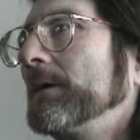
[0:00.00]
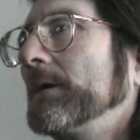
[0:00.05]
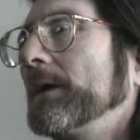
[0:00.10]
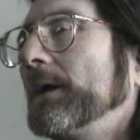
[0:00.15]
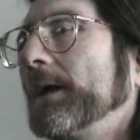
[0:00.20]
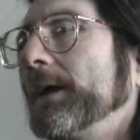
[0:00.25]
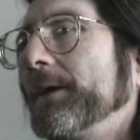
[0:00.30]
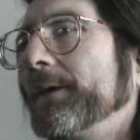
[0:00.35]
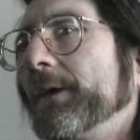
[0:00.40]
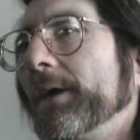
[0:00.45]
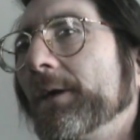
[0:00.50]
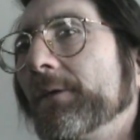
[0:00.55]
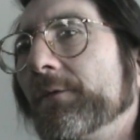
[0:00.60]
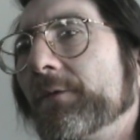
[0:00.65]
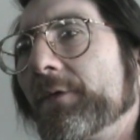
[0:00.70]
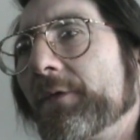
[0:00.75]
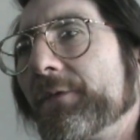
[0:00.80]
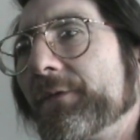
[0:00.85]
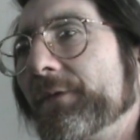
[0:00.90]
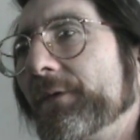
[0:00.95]
And then
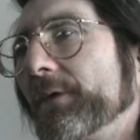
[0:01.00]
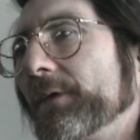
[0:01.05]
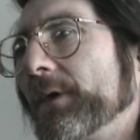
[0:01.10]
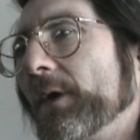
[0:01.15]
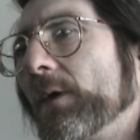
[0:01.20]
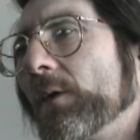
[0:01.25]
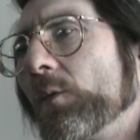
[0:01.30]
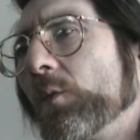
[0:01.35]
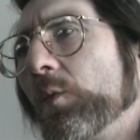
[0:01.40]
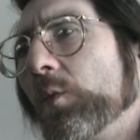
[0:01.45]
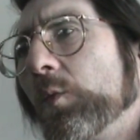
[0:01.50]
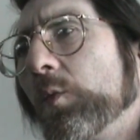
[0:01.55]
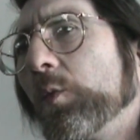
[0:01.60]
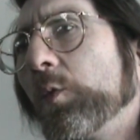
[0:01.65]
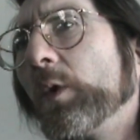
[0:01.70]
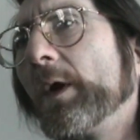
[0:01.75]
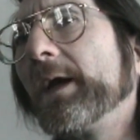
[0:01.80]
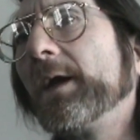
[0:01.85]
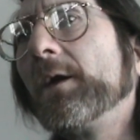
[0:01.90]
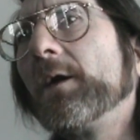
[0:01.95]
just the
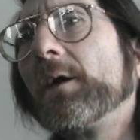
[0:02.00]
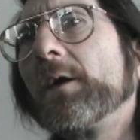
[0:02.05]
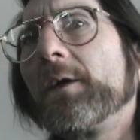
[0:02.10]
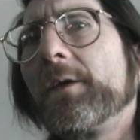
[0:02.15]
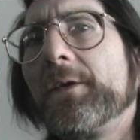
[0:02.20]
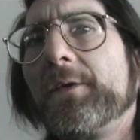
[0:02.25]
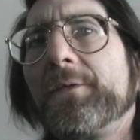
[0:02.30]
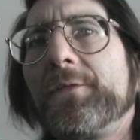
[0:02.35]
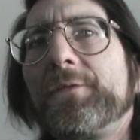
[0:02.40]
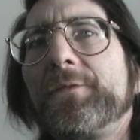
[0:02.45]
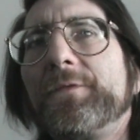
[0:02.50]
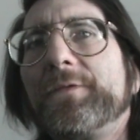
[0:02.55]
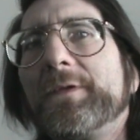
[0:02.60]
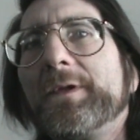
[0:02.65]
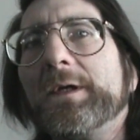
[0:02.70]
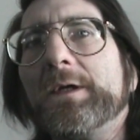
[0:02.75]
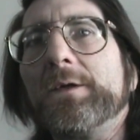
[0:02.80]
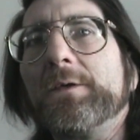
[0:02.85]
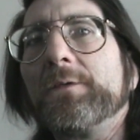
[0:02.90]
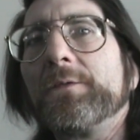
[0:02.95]
weirdest
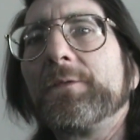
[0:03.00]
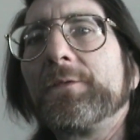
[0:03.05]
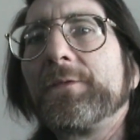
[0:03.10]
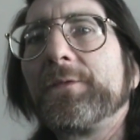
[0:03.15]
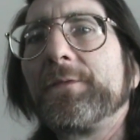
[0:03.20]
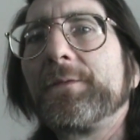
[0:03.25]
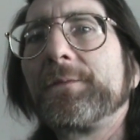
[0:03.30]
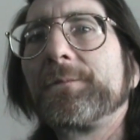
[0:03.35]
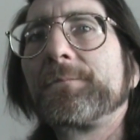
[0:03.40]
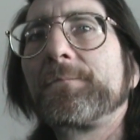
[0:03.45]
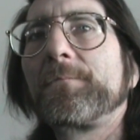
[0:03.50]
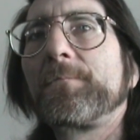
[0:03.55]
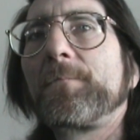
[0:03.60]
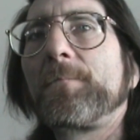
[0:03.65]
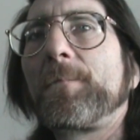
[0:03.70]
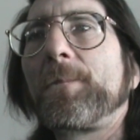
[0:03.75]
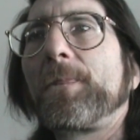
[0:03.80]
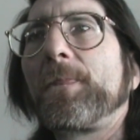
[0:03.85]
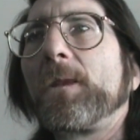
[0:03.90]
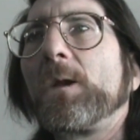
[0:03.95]
things
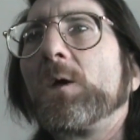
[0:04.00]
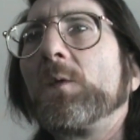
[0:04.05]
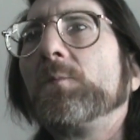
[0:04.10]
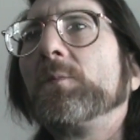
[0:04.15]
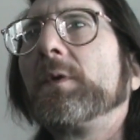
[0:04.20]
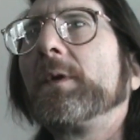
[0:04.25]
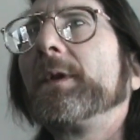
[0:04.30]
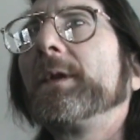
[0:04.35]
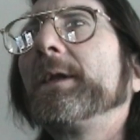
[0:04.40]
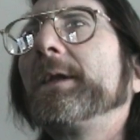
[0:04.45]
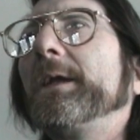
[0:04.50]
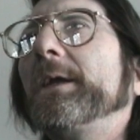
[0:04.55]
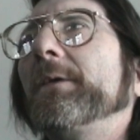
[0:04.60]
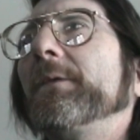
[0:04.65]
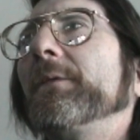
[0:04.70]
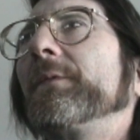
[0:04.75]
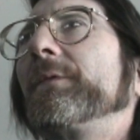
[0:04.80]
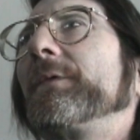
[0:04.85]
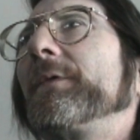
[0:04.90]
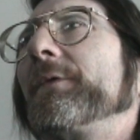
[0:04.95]
are
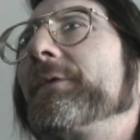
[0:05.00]
believed to